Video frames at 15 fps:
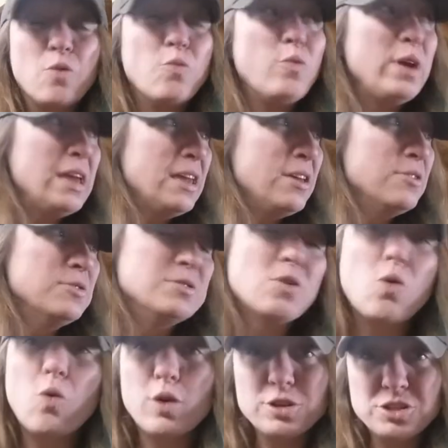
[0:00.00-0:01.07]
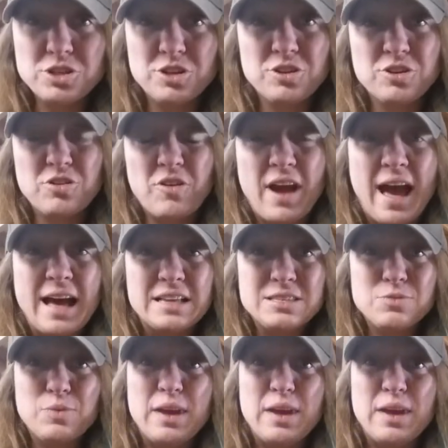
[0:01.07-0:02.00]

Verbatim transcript: We use orchard grass.